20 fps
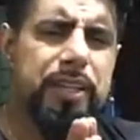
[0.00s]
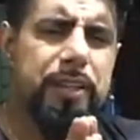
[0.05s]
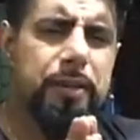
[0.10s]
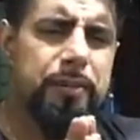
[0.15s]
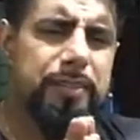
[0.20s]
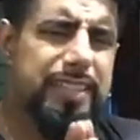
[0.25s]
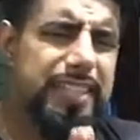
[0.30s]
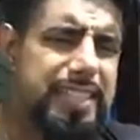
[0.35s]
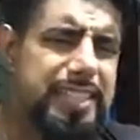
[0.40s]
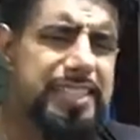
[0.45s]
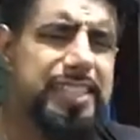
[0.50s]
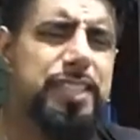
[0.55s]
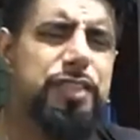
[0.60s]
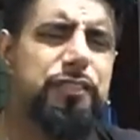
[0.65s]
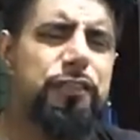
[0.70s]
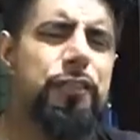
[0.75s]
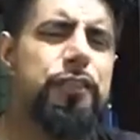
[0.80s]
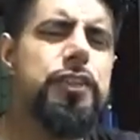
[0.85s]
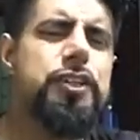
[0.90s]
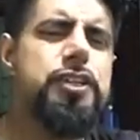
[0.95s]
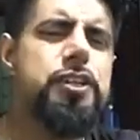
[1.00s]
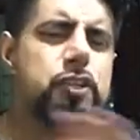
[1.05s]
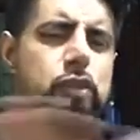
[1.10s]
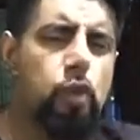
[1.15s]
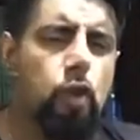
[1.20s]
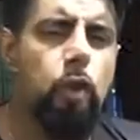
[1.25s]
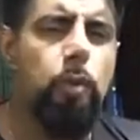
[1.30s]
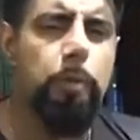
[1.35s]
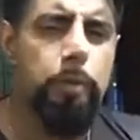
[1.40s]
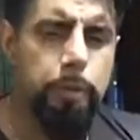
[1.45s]
this is for the
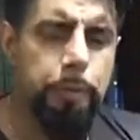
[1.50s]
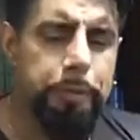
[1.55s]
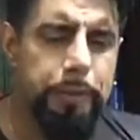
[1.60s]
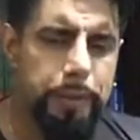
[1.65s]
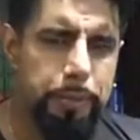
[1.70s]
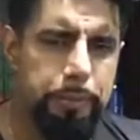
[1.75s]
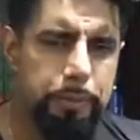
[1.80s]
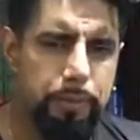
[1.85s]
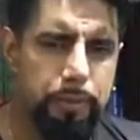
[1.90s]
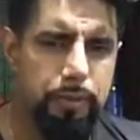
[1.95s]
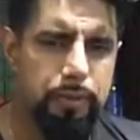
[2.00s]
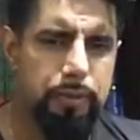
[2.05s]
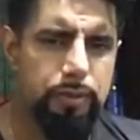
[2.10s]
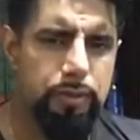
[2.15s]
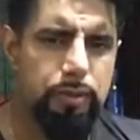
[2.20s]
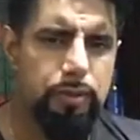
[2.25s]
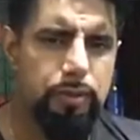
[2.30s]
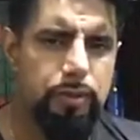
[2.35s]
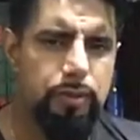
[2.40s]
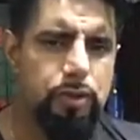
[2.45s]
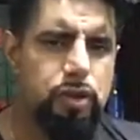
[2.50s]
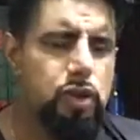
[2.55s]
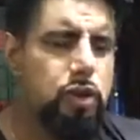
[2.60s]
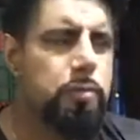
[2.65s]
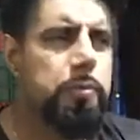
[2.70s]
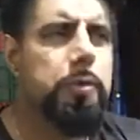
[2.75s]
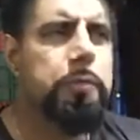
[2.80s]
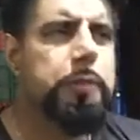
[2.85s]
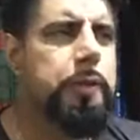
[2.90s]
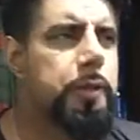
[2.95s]
normal people.
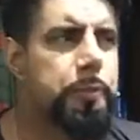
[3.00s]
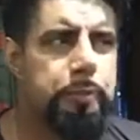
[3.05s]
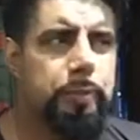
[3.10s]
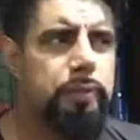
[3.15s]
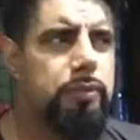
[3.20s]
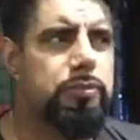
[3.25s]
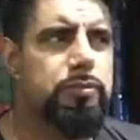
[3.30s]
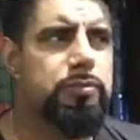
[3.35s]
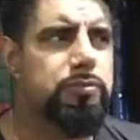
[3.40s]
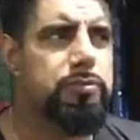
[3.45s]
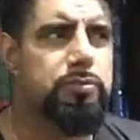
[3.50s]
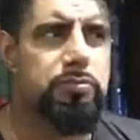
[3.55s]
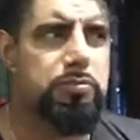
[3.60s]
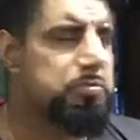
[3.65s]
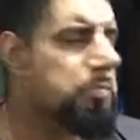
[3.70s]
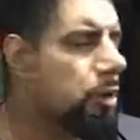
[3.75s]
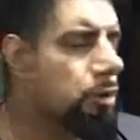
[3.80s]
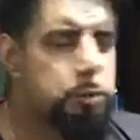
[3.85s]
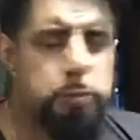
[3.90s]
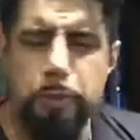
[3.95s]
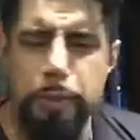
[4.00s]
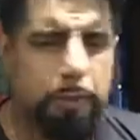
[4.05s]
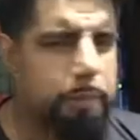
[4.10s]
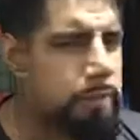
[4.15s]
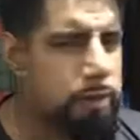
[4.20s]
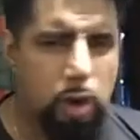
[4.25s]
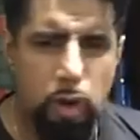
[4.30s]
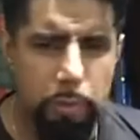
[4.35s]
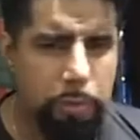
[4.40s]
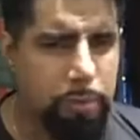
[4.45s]
Normal people, most people
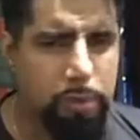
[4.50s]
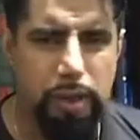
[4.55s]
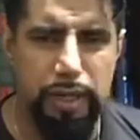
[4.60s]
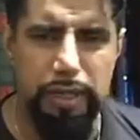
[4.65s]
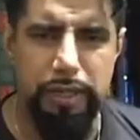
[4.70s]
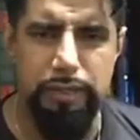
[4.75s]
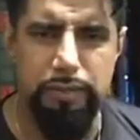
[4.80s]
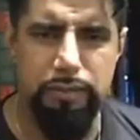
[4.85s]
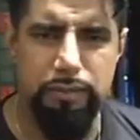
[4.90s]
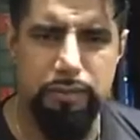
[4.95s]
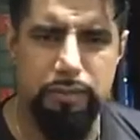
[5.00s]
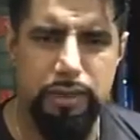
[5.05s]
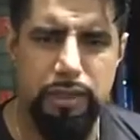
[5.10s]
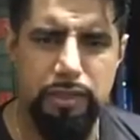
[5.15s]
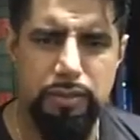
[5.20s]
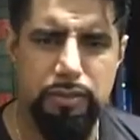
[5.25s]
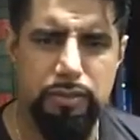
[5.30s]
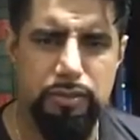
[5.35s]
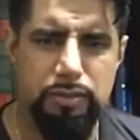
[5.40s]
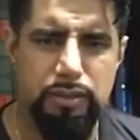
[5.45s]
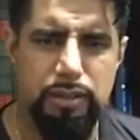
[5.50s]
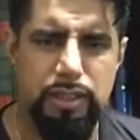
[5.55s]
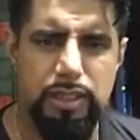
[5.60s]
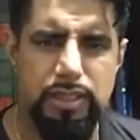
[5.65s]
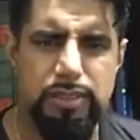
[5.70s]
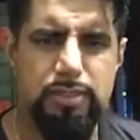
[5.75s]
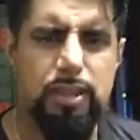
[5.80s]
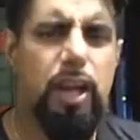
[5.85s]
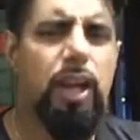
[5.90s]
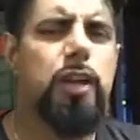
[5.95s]
don't pray.
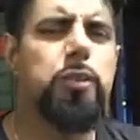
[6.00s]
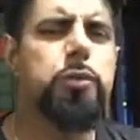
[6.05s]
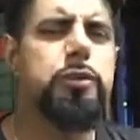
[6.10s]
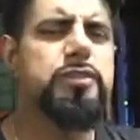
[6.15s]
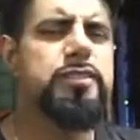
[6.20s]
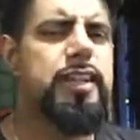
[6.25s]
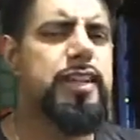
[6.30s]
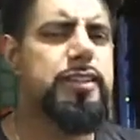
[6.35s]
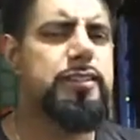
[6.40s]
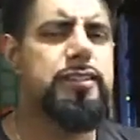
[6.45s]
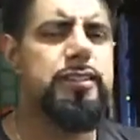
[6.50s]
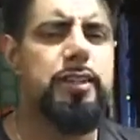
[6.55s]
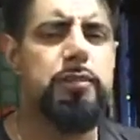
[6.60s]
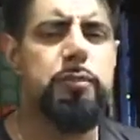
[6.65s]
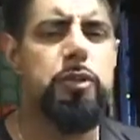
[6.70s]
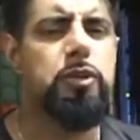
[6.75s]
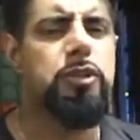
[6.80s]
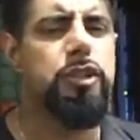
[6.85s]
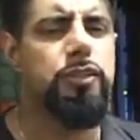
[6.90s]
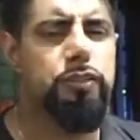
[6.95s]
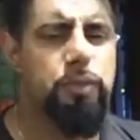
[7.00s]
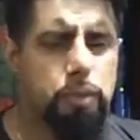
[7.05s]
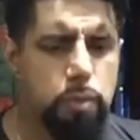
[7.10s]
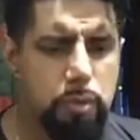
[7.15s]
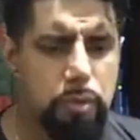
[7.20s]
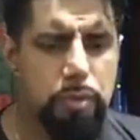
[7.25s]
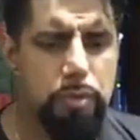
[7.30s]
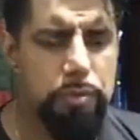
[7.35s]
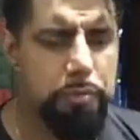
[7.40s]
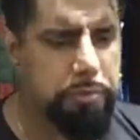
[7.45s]
So I would say to them, look, if you
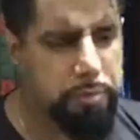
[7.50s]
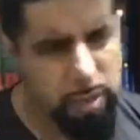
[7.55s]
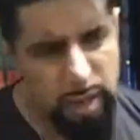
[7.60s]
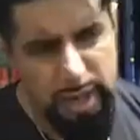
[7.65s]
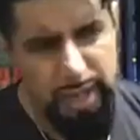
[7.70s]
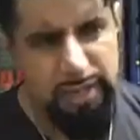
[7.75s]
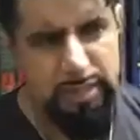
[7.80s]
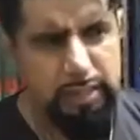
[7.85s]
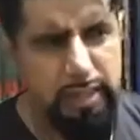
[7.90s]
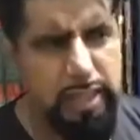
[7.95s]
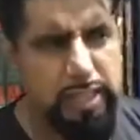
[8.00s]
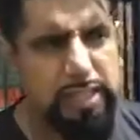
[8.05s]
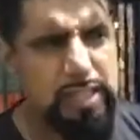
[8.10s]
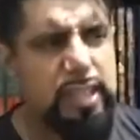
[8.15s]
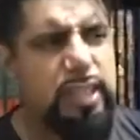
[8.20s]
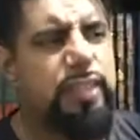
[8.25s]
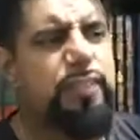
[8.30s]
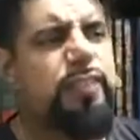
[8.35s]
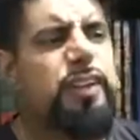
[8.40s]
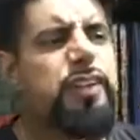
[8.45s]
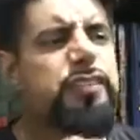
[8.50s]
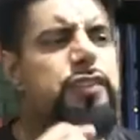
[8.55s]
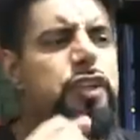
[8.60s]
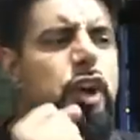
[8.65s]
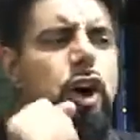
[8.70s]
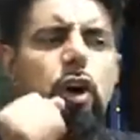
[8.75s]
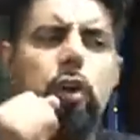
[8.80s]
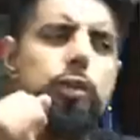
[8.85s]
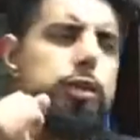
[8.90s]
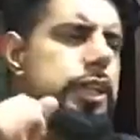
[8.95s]
pray, like even if you're
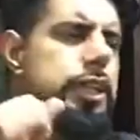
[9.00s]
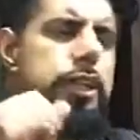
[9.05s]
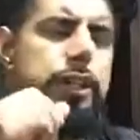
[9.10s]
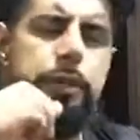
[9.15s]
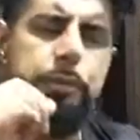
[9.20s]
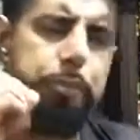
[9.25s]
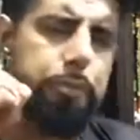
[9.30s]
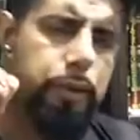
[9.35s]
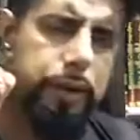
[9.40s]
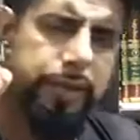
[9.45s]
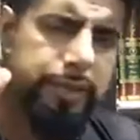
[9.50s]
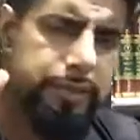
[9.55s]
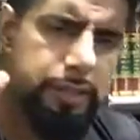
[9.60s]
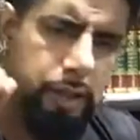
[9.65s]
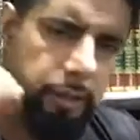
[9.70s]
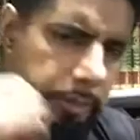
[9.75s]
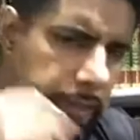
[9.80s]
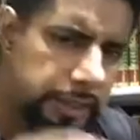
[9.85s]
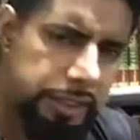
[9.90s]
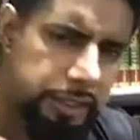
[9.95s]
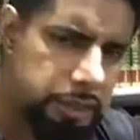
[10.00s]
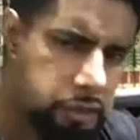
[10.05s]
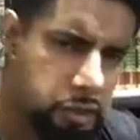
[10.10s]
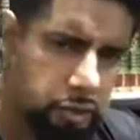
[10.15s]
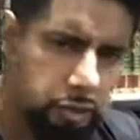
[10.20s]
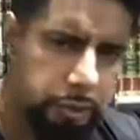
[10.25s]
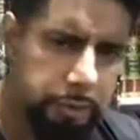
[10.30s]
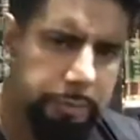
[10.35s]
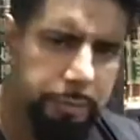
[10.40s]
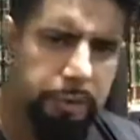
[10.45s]
only going to pray the
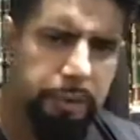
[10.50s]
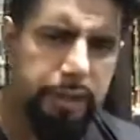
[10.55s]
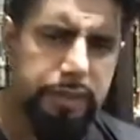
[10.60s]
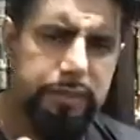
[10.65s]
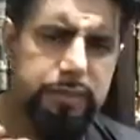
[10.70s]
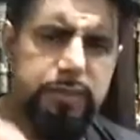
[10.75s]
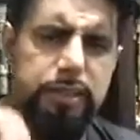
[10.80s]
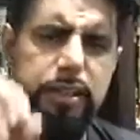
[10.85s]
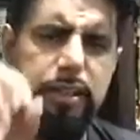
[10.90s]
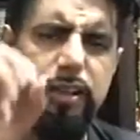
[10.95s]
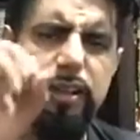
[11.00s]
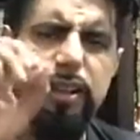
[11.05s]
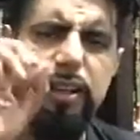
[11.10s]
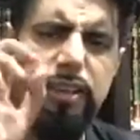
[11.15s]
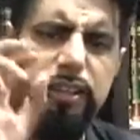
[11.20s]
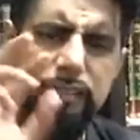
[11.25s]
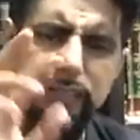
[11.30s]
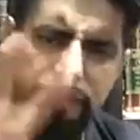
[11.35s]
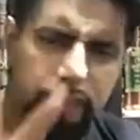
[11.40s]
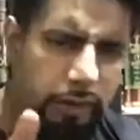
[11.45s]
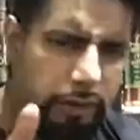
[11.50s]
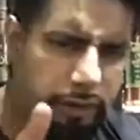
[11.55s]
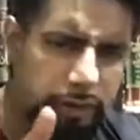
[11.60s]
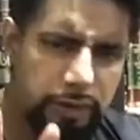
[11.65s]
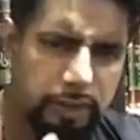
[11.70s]
obligatory prayers, the, the fard,